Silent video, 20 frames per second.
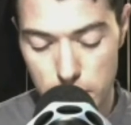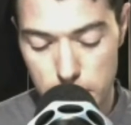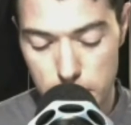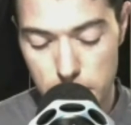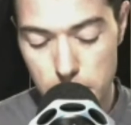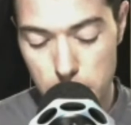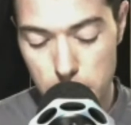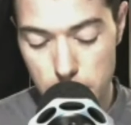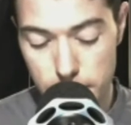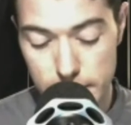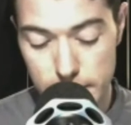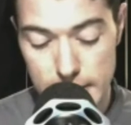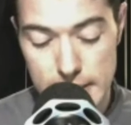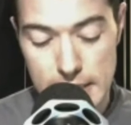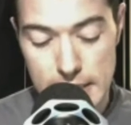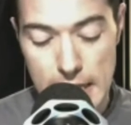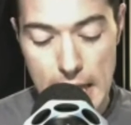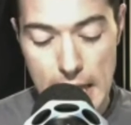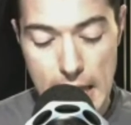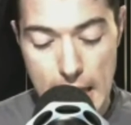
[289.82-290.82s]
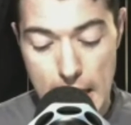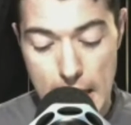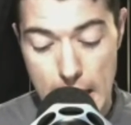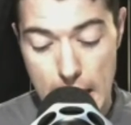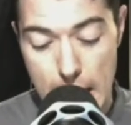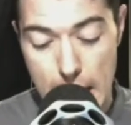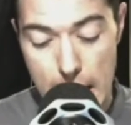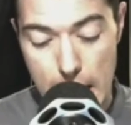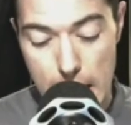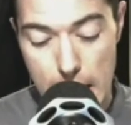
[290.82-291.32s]
Service.
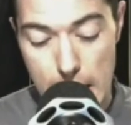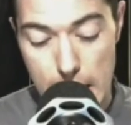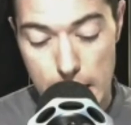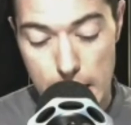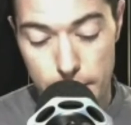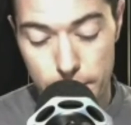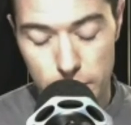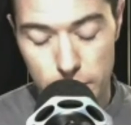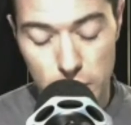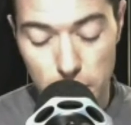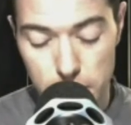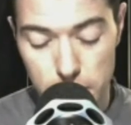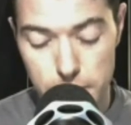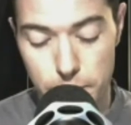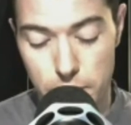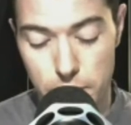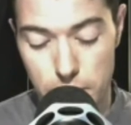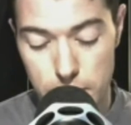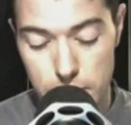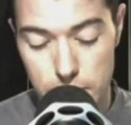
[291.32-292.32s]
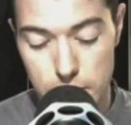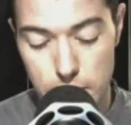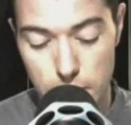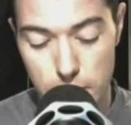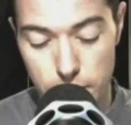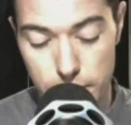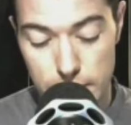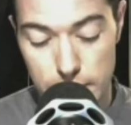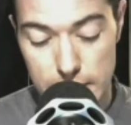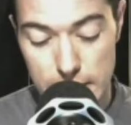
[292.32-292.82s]
General support
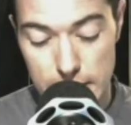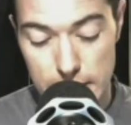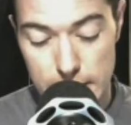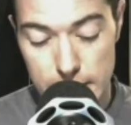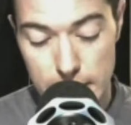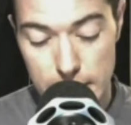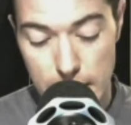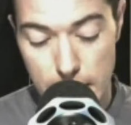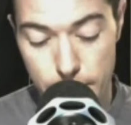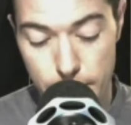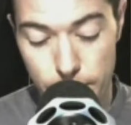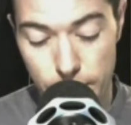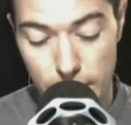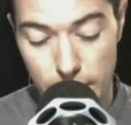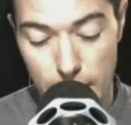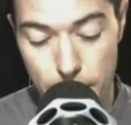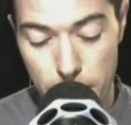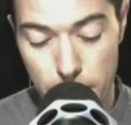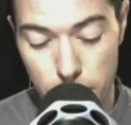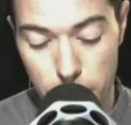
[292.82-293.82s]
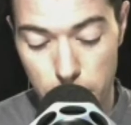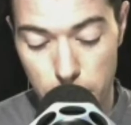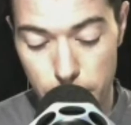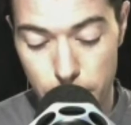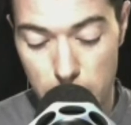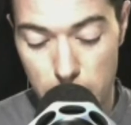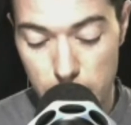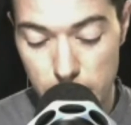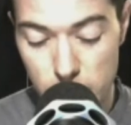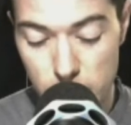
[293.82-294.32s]
services. Number 1,
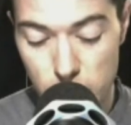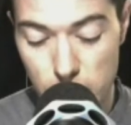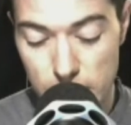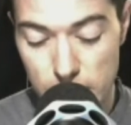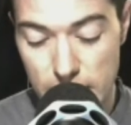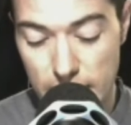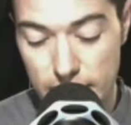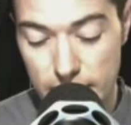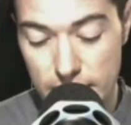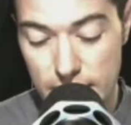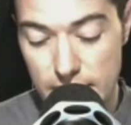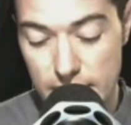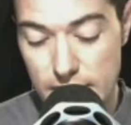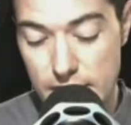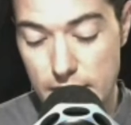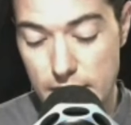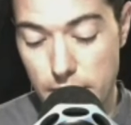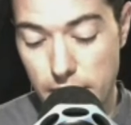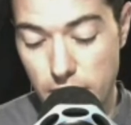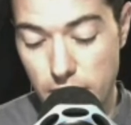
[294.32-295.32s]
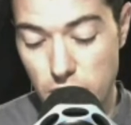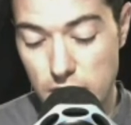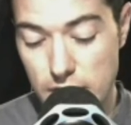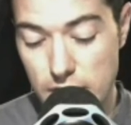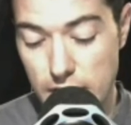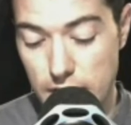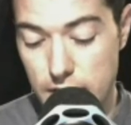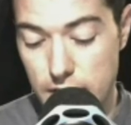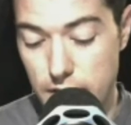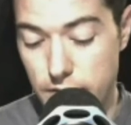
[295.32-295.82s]
parties shall take the necessary
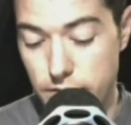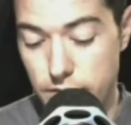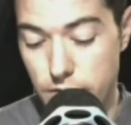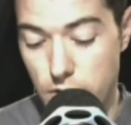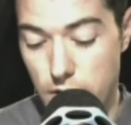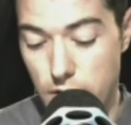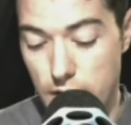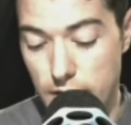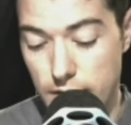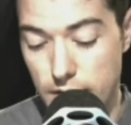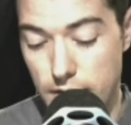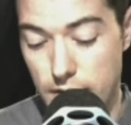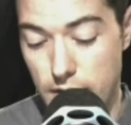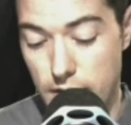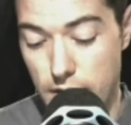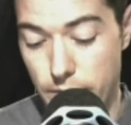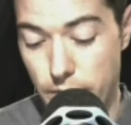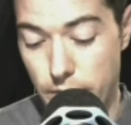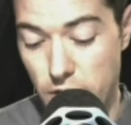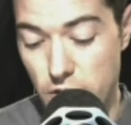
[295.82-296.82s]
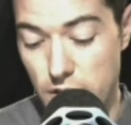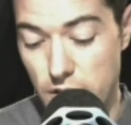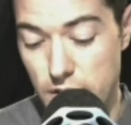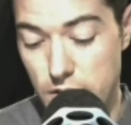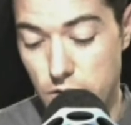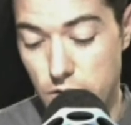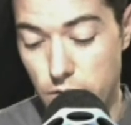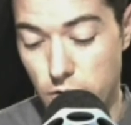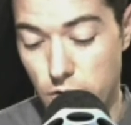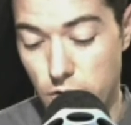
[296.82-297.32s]
legislative or other measures
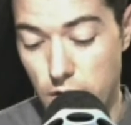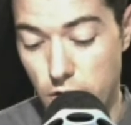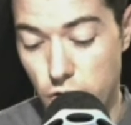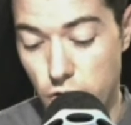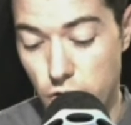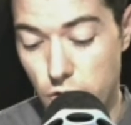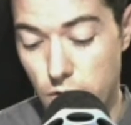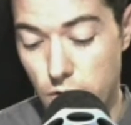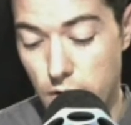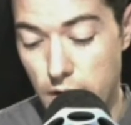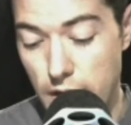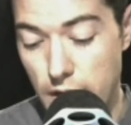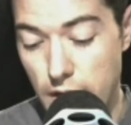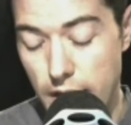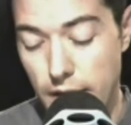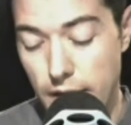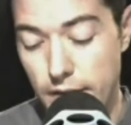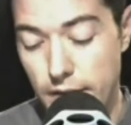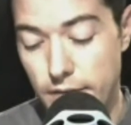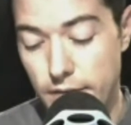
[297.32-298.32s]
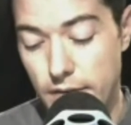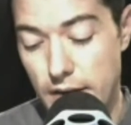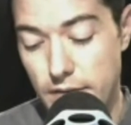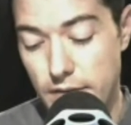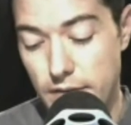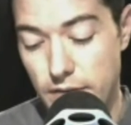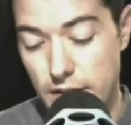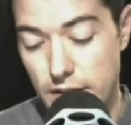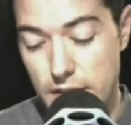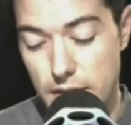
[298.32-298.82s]
to ensure that
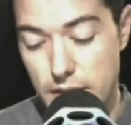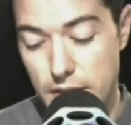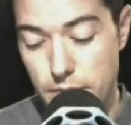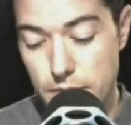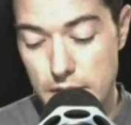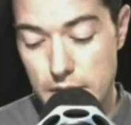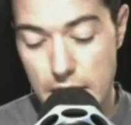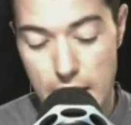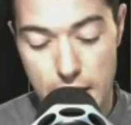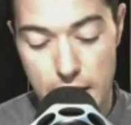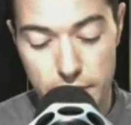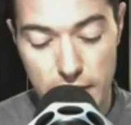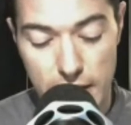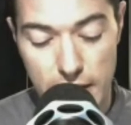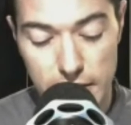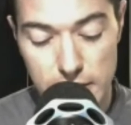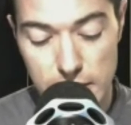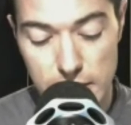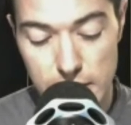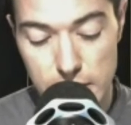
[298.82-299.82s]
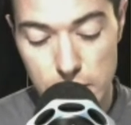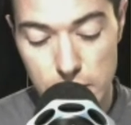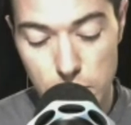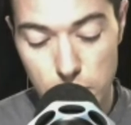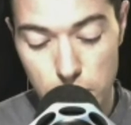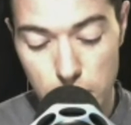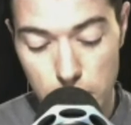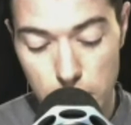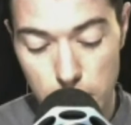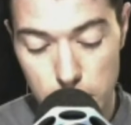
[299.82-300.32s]
victims have access
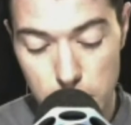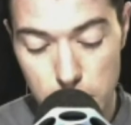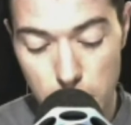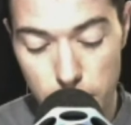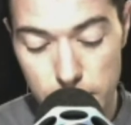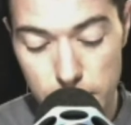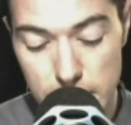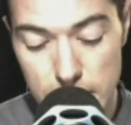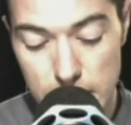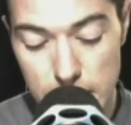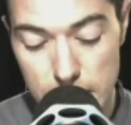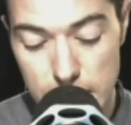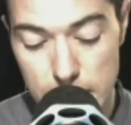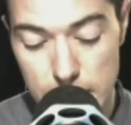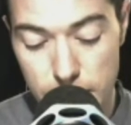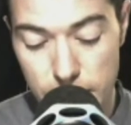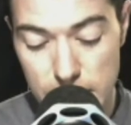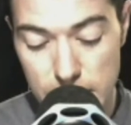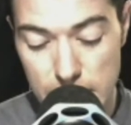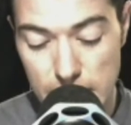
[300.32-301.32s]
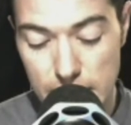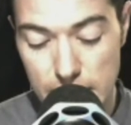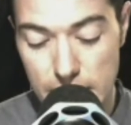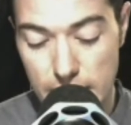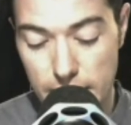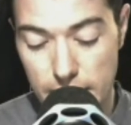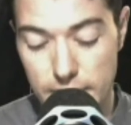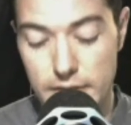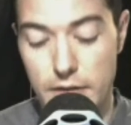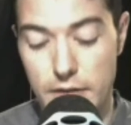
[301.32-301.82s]
to services
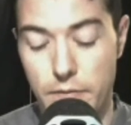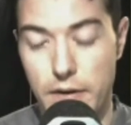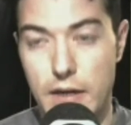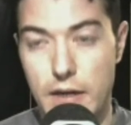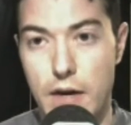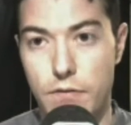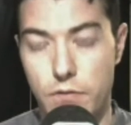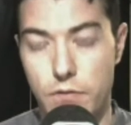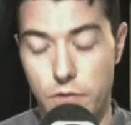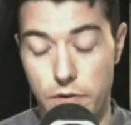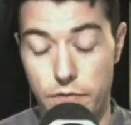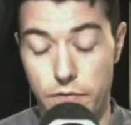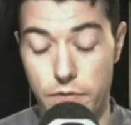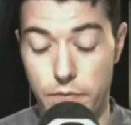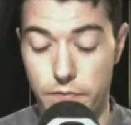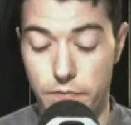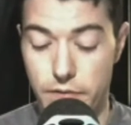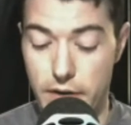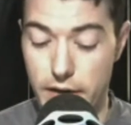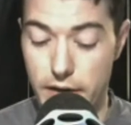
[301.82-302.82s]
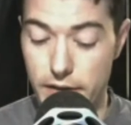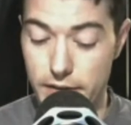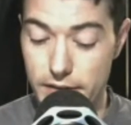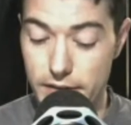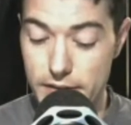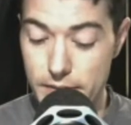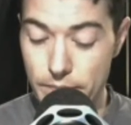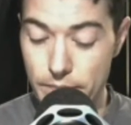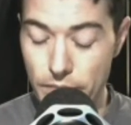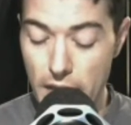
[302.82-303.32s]
facilitating their recovery from
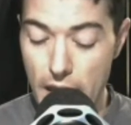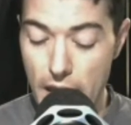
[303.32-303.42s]
violence.